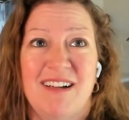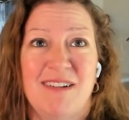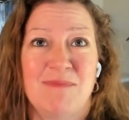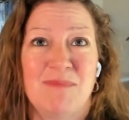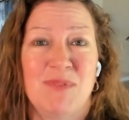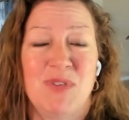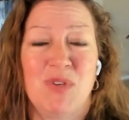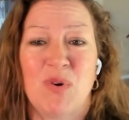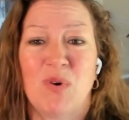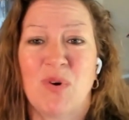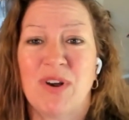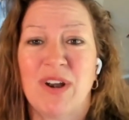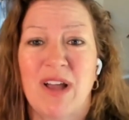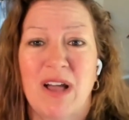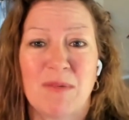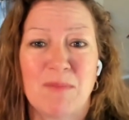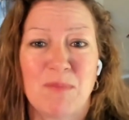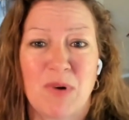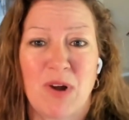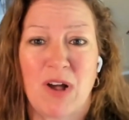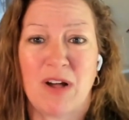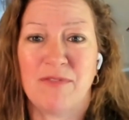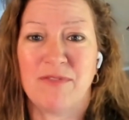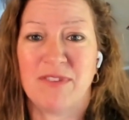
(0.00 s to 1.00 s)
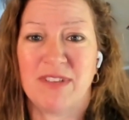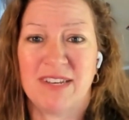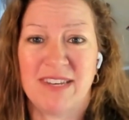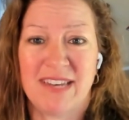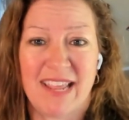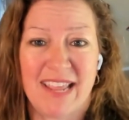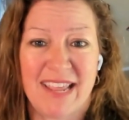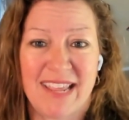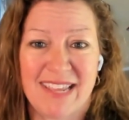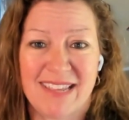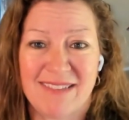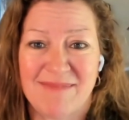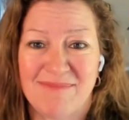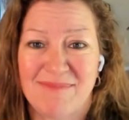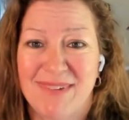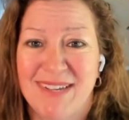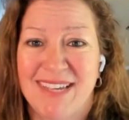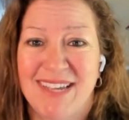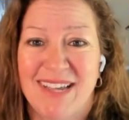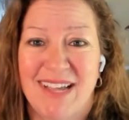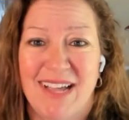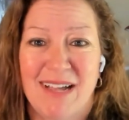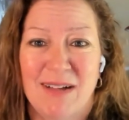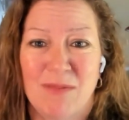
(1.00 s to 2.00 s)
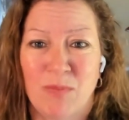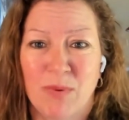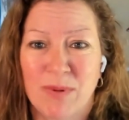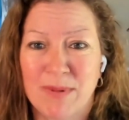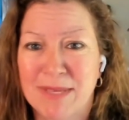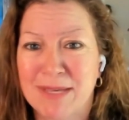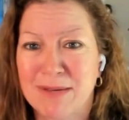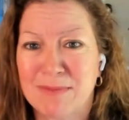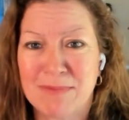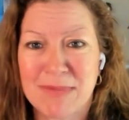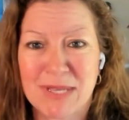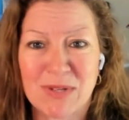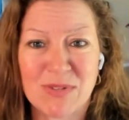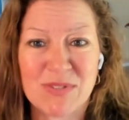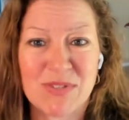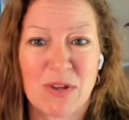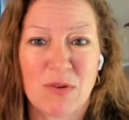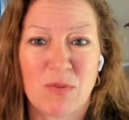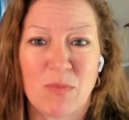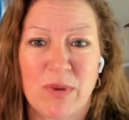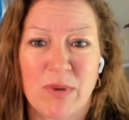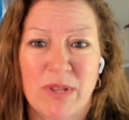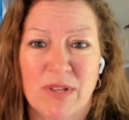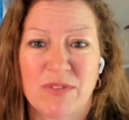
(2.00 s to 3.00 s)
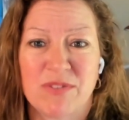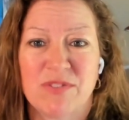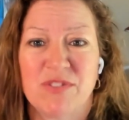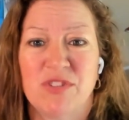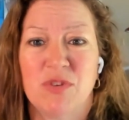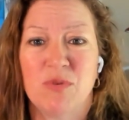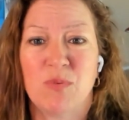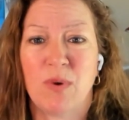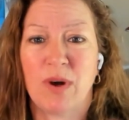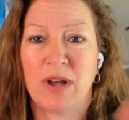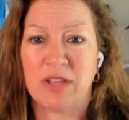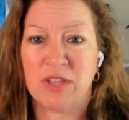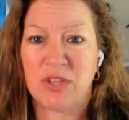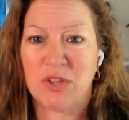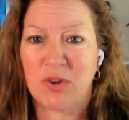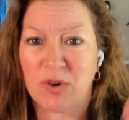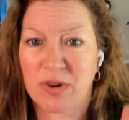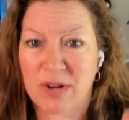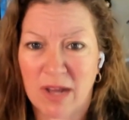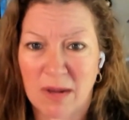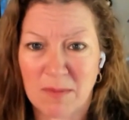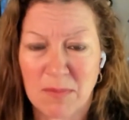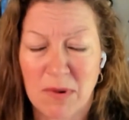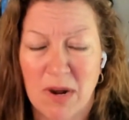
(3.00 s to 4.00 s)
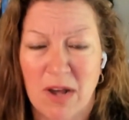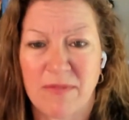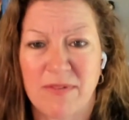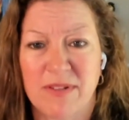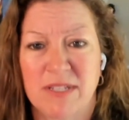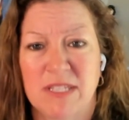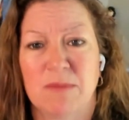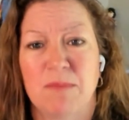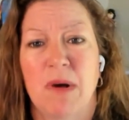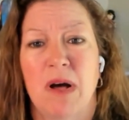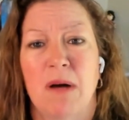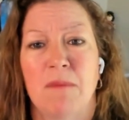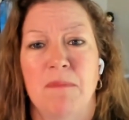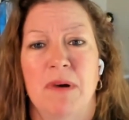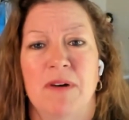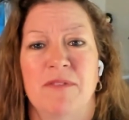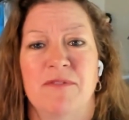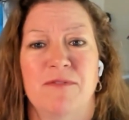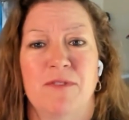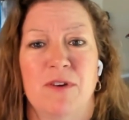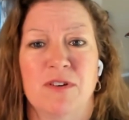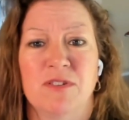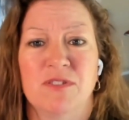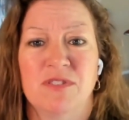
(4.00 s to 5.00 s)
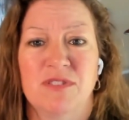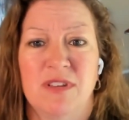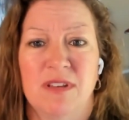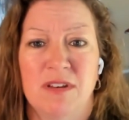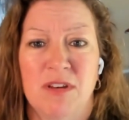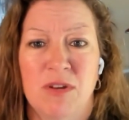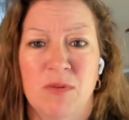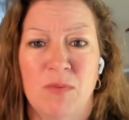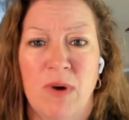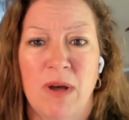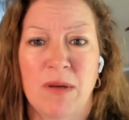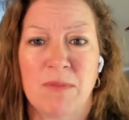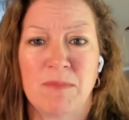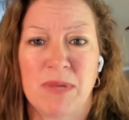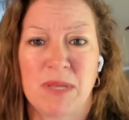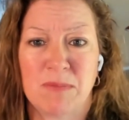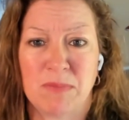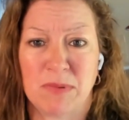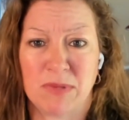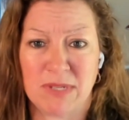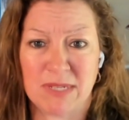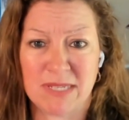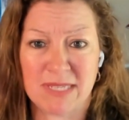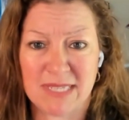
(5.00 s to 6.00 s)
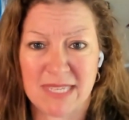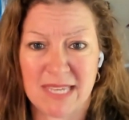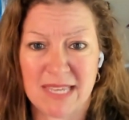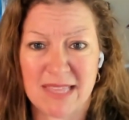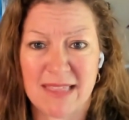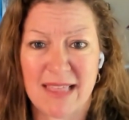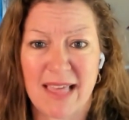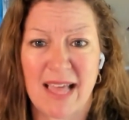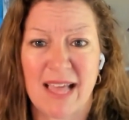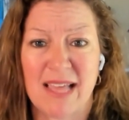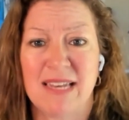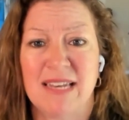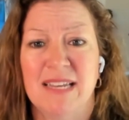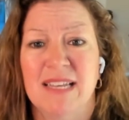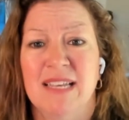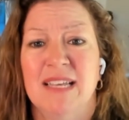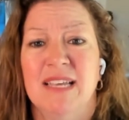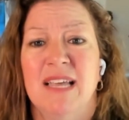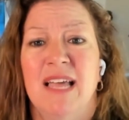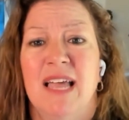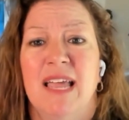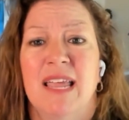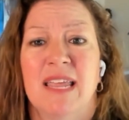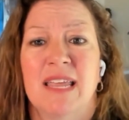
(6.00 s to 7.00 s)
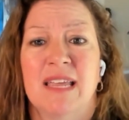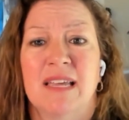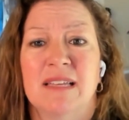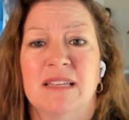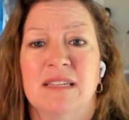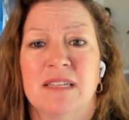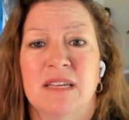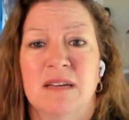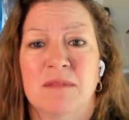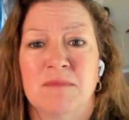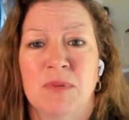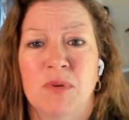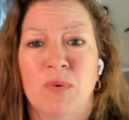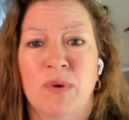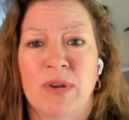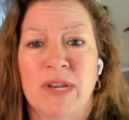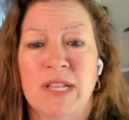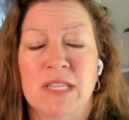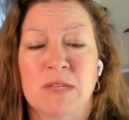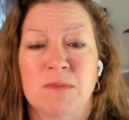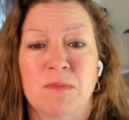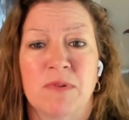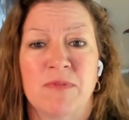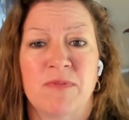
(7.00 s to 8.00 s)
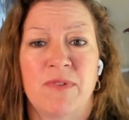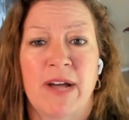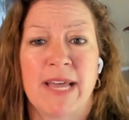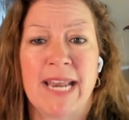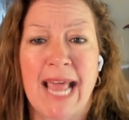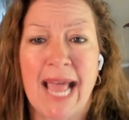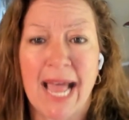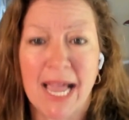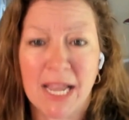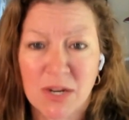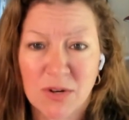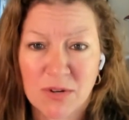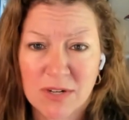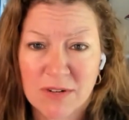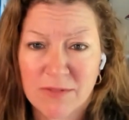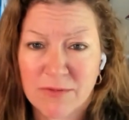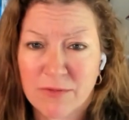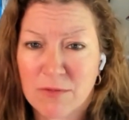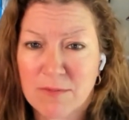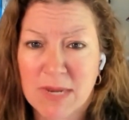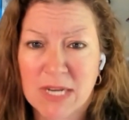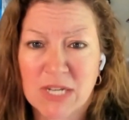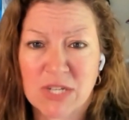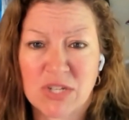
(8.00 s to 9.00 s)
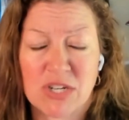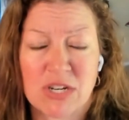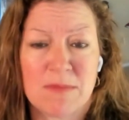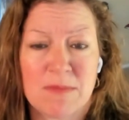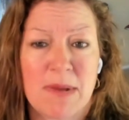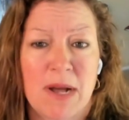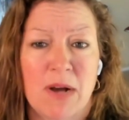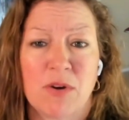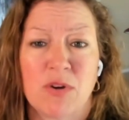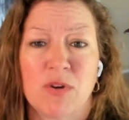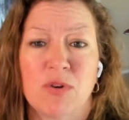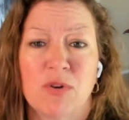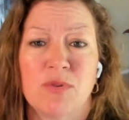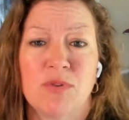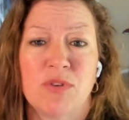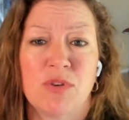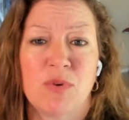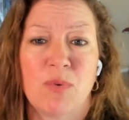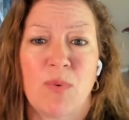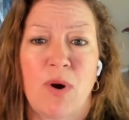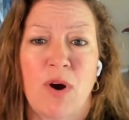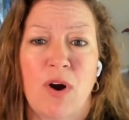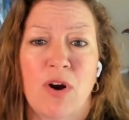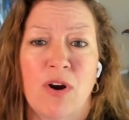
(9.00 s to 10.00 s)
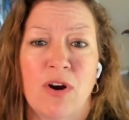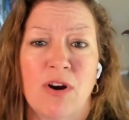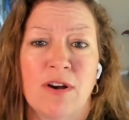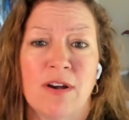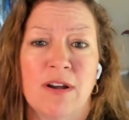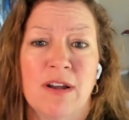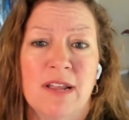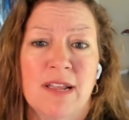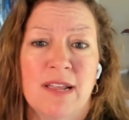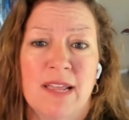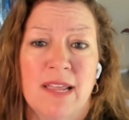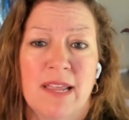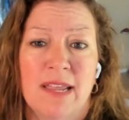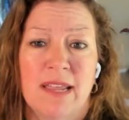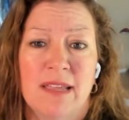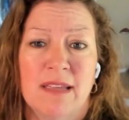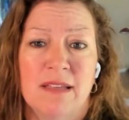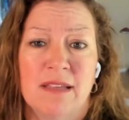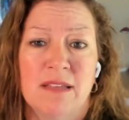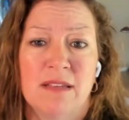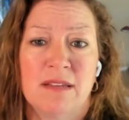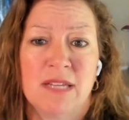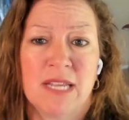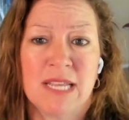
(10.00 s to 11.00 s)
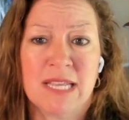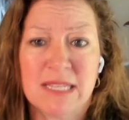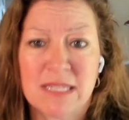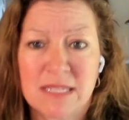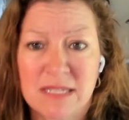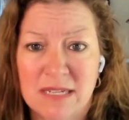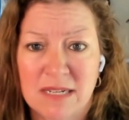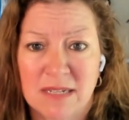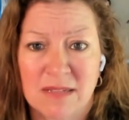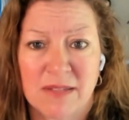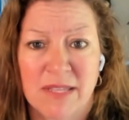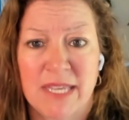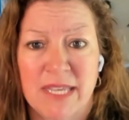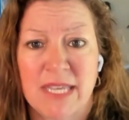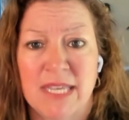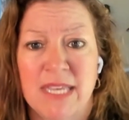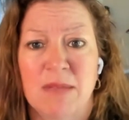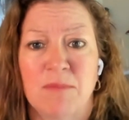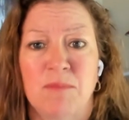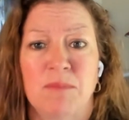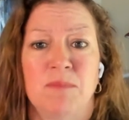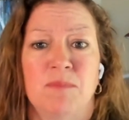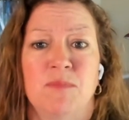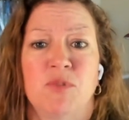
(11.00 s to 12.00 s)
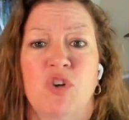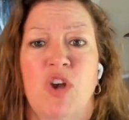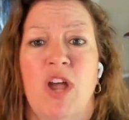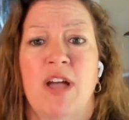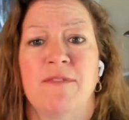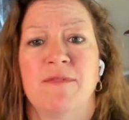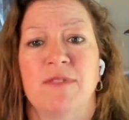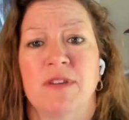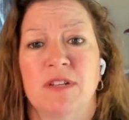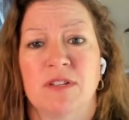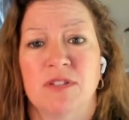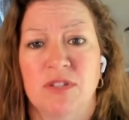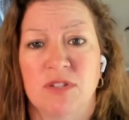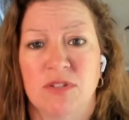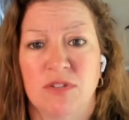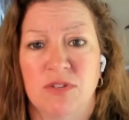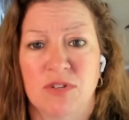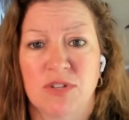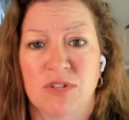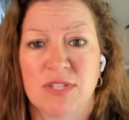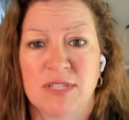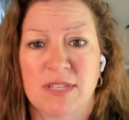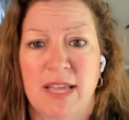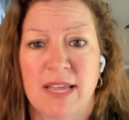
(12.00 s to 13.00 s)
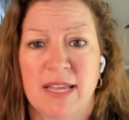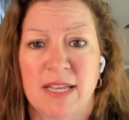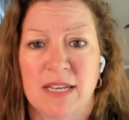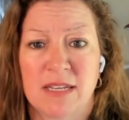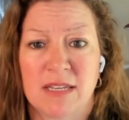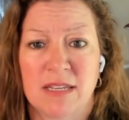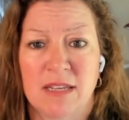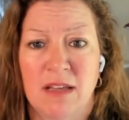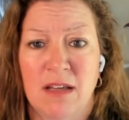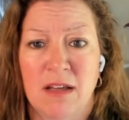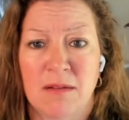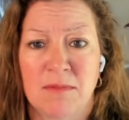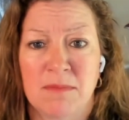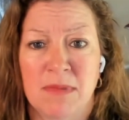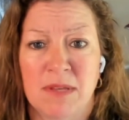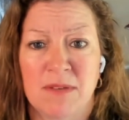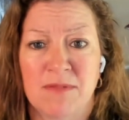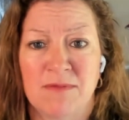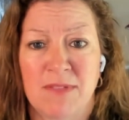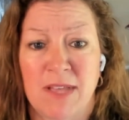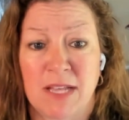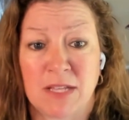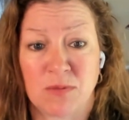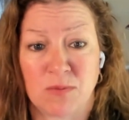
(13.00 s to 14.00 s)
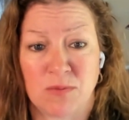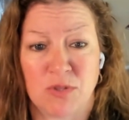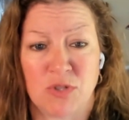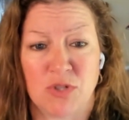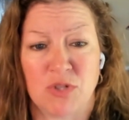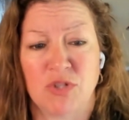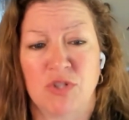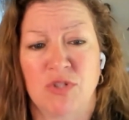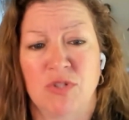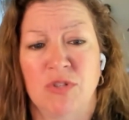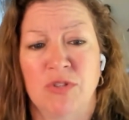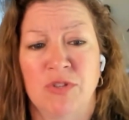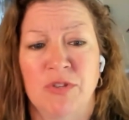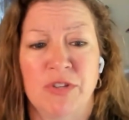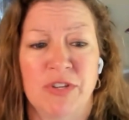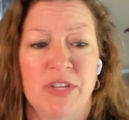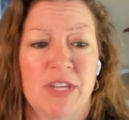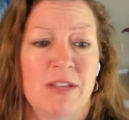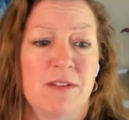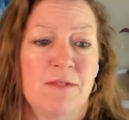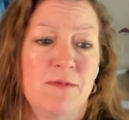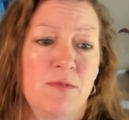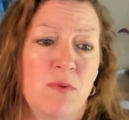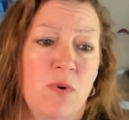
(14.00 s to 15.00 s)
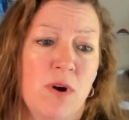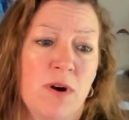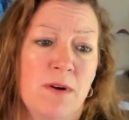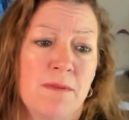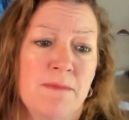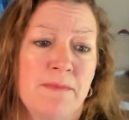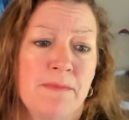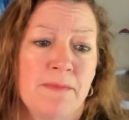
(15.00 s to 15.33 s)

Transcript: your nonprofit name, Meals on Wheels, you want your nonprofit to pop up first, and you want people to see that, and you want it to provide accurate information about who you are, and instantly get traffic to your site if that's what you're looking for.